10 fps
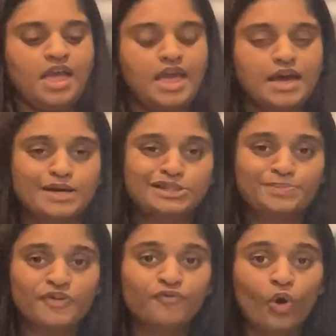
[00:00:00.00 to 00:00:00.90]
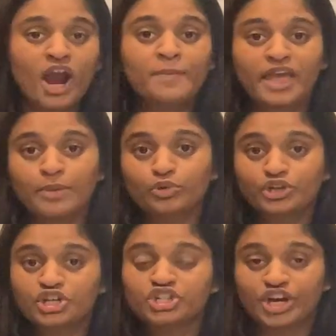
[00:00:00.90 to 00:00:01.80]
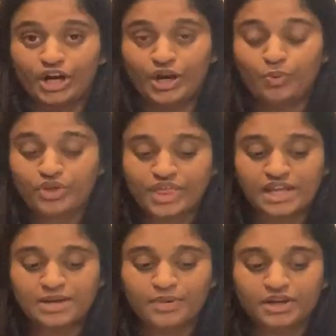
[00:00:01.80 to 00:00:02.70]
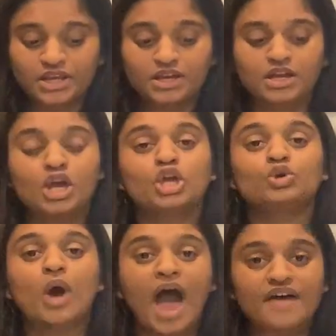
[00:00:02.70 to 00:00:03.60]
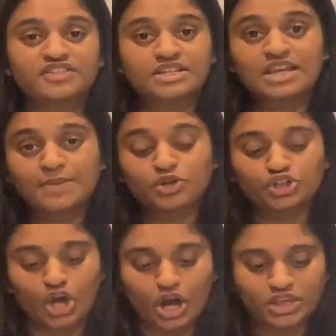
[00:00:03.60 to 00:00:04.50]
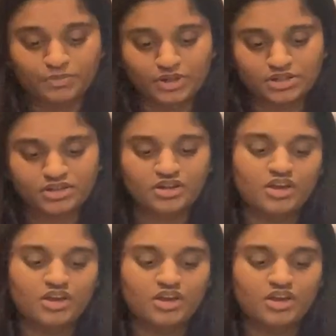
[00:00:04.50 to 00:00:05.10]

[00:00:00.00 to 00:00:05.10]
And before I'm able to share it with anybody, you have to name your document.